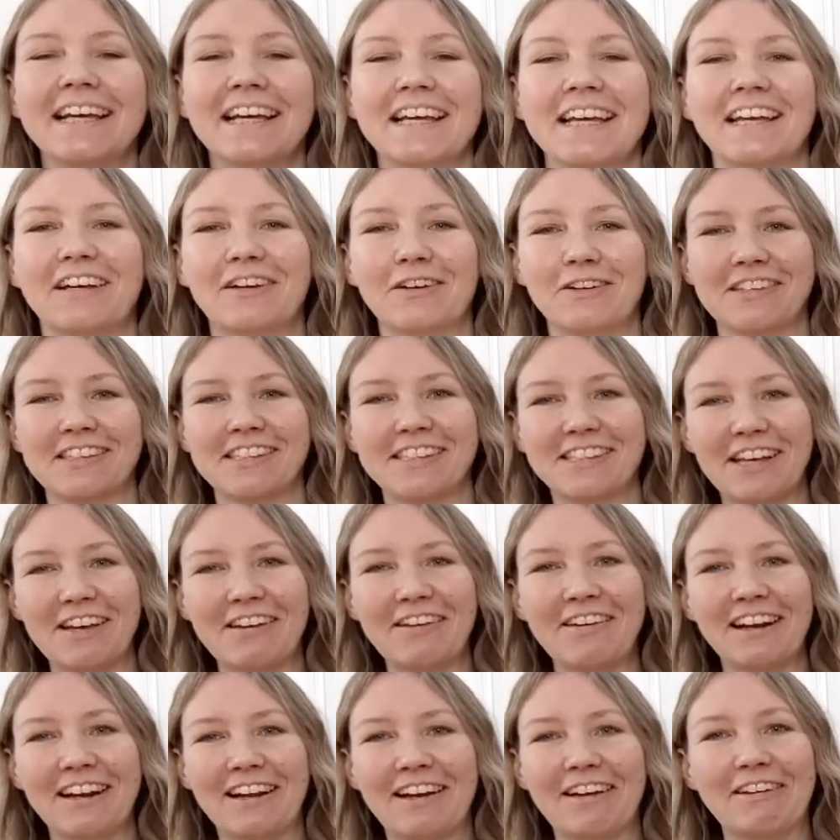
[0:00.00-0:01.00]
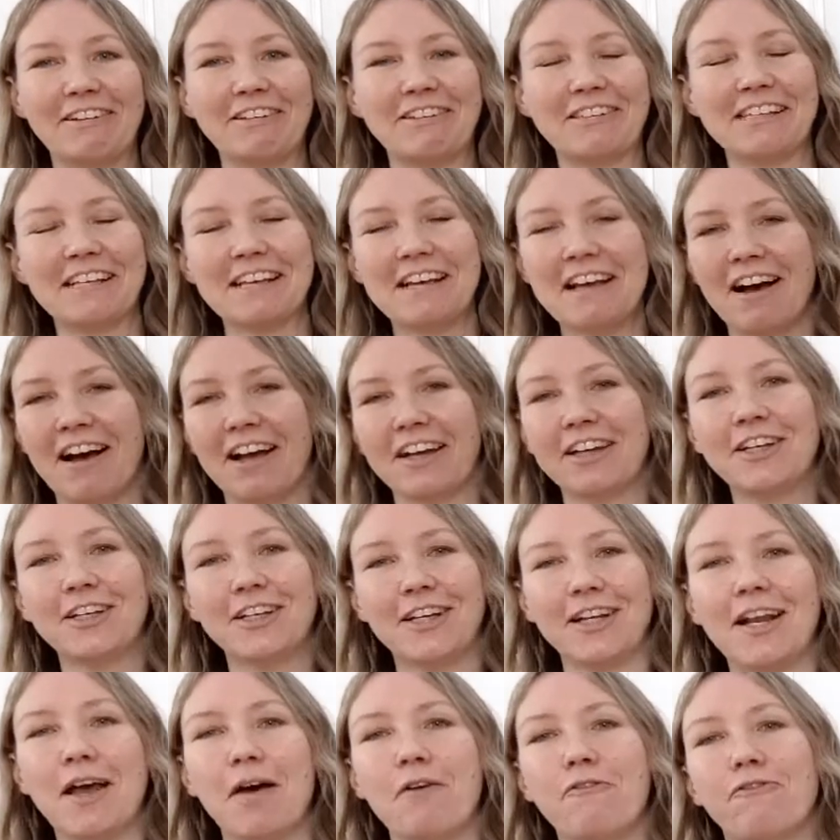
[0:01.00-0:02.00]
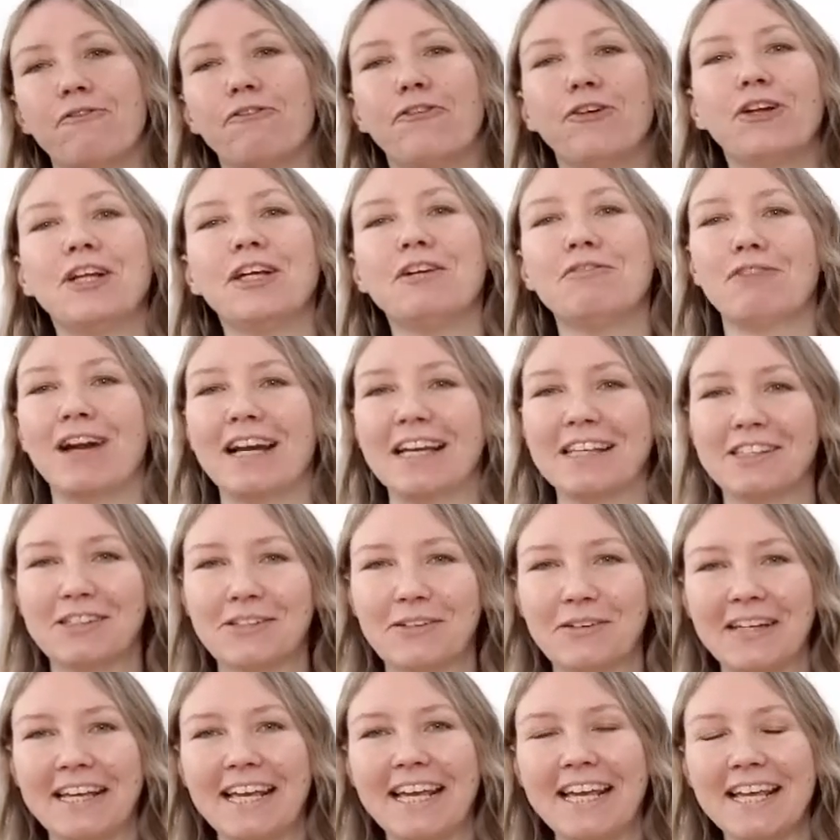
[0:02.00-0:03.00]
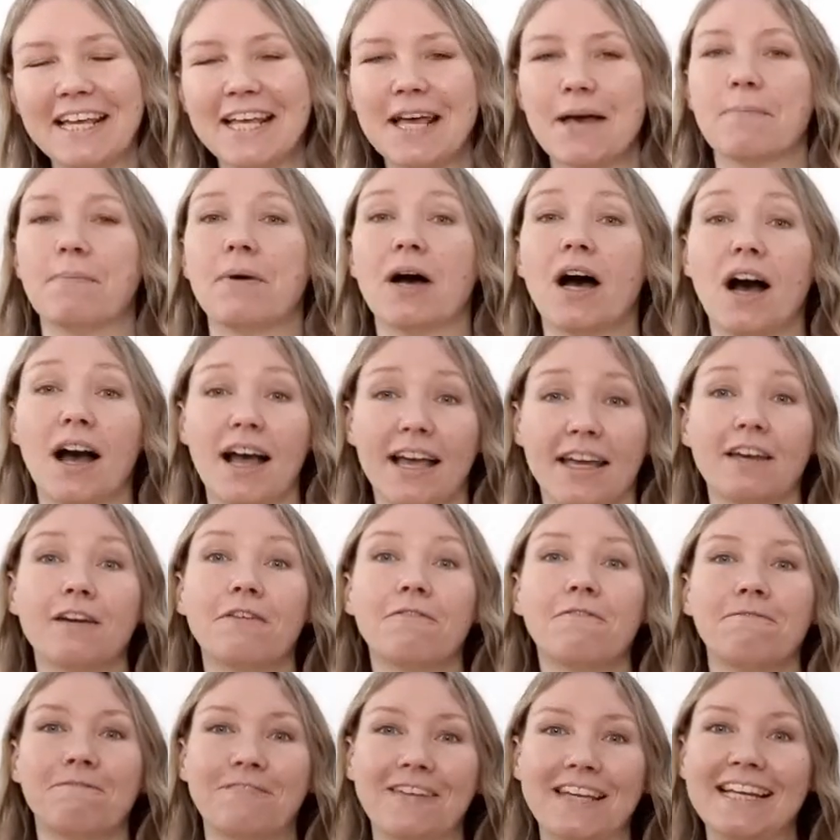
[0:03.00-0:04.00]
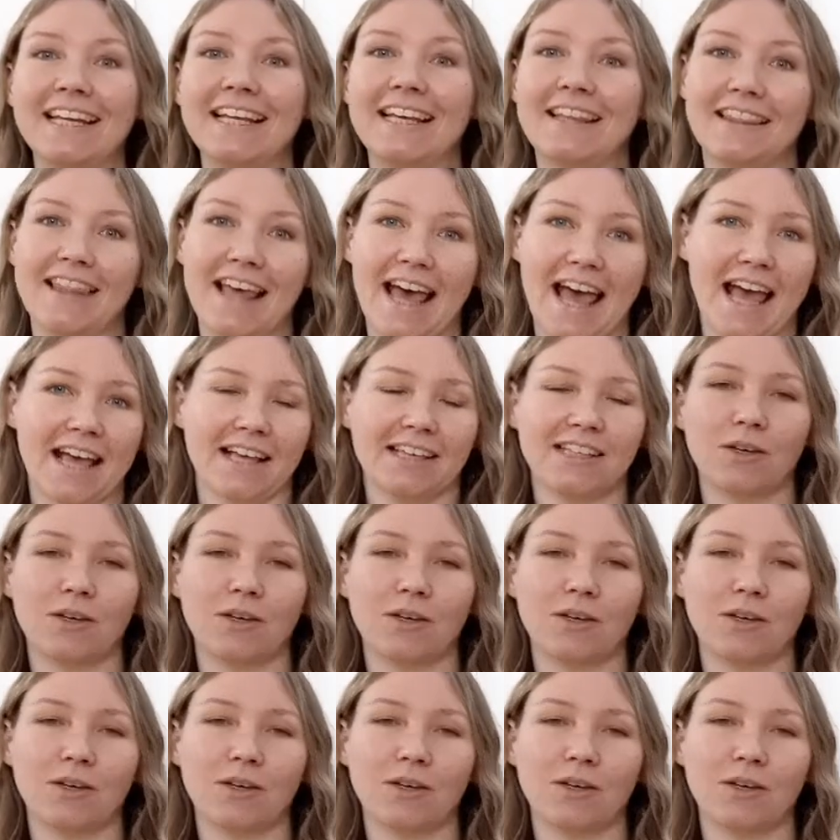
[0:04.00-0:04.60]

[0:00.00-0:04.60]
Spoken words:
It got so close. I couldn't fully rest on it, but I could feel it there.